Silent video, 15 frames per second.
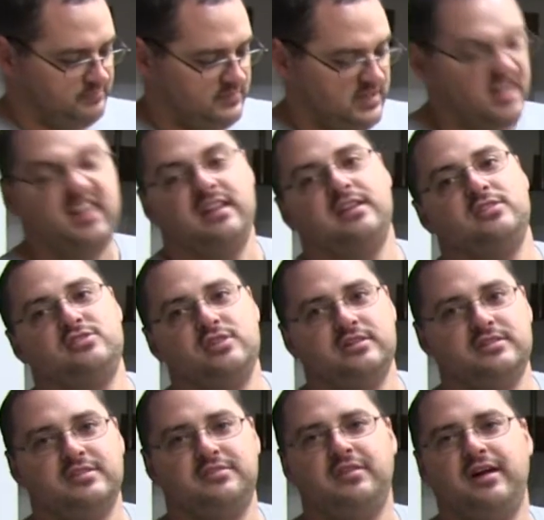you know, I can
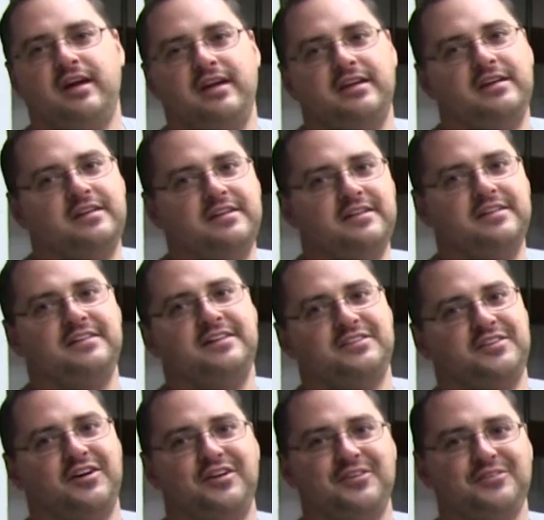justify a
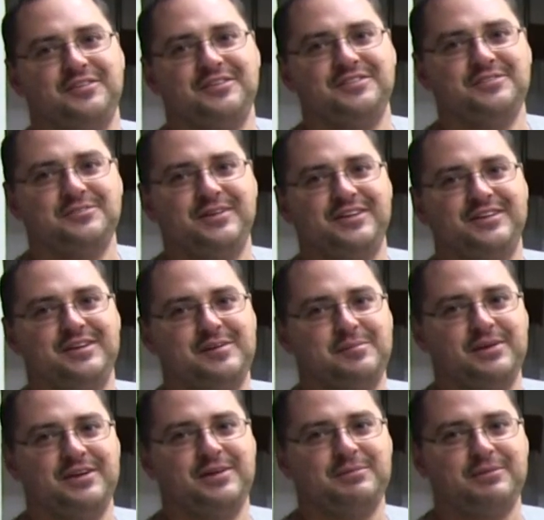ton of reasons why you need a
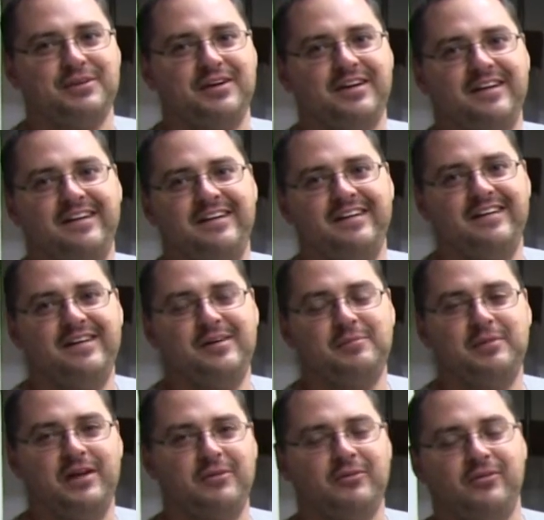pickup truck,
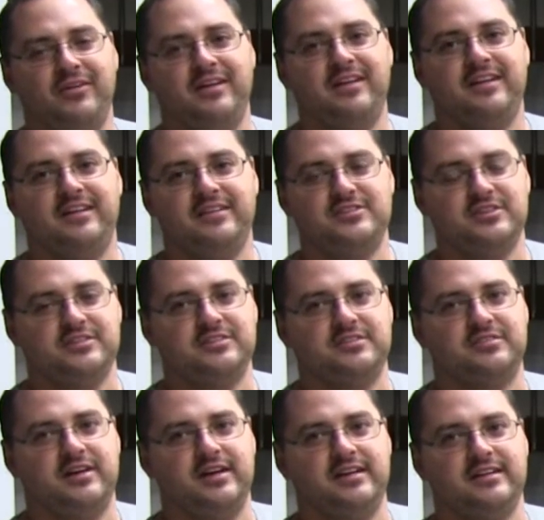but I won't get into
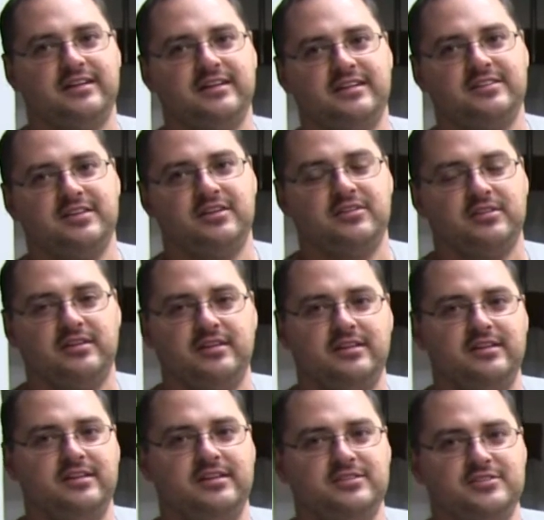justifying it because I don't think
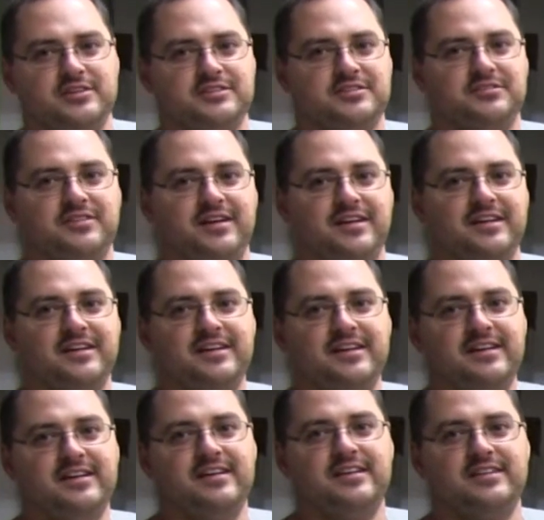you need to justify
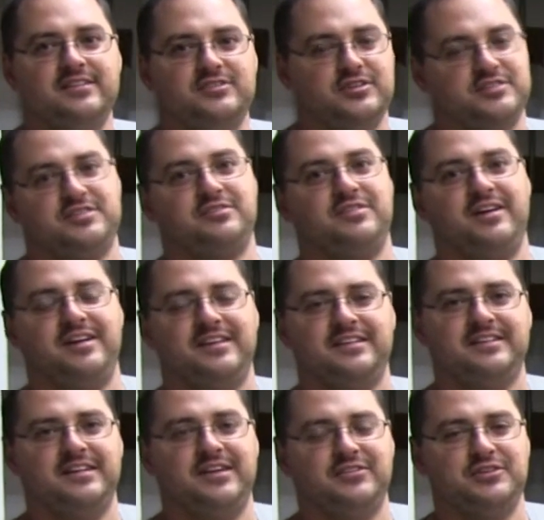
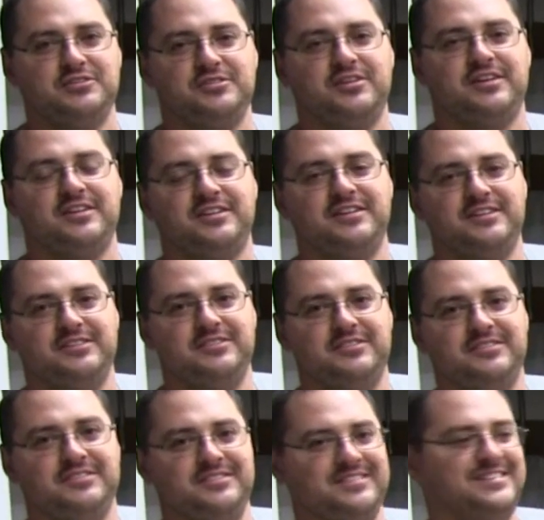justifying having a truck.
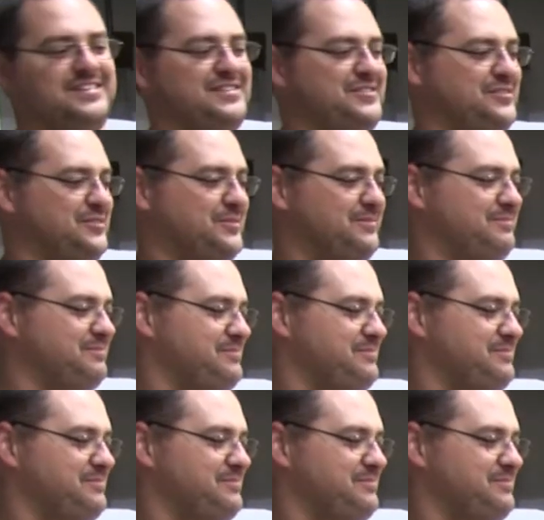So